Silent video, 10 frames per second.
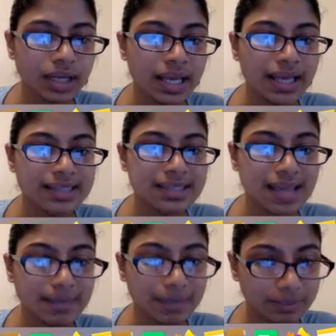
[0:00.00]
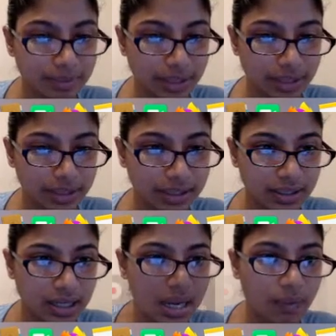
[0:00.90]
Inside my blank,
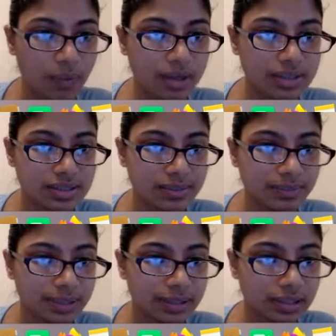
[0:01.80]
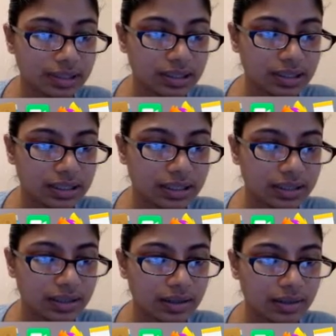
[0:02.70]
I want it to be
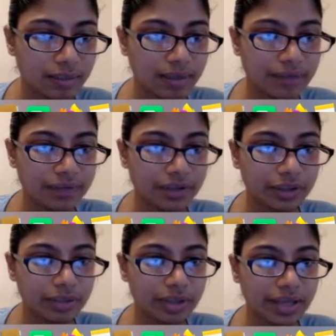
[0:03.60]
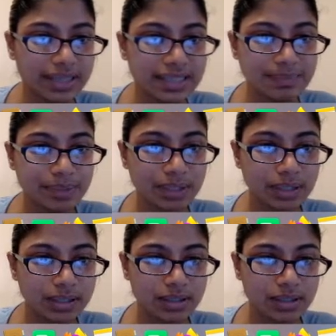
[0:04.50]
my variable X speed.